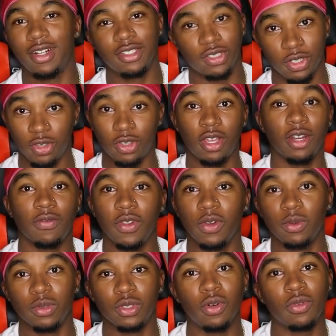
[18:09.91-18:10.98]
Honestly, you thought the
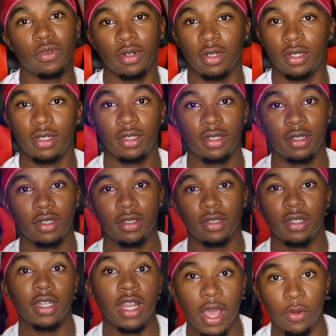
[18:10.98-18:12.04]
video was over.
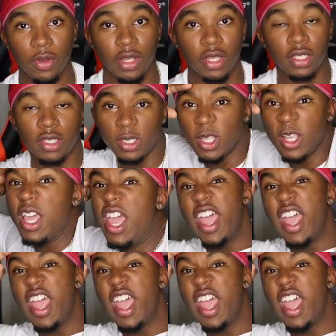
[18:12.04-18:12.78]
Now it is.